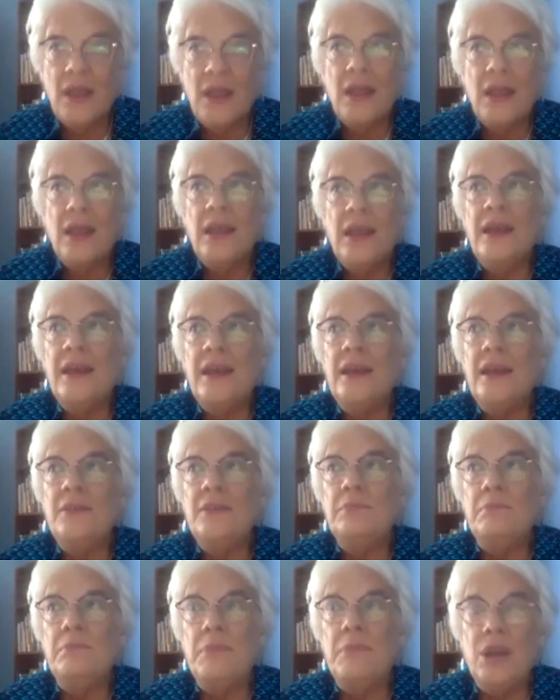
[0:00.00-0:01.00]

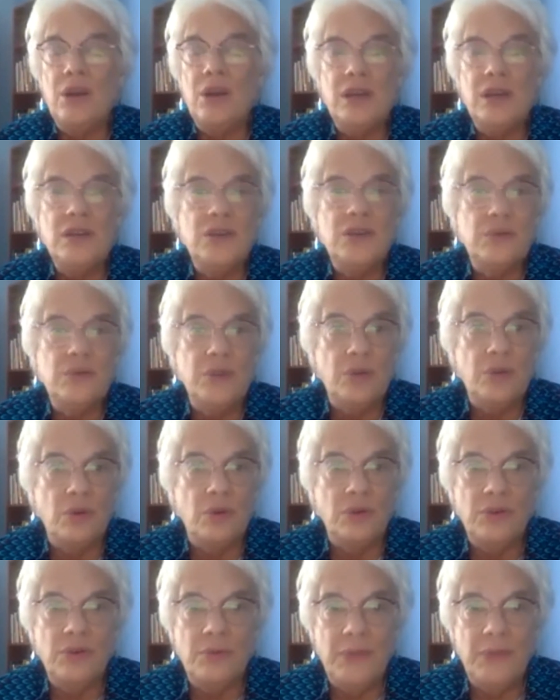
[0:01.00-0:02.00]
and married to an older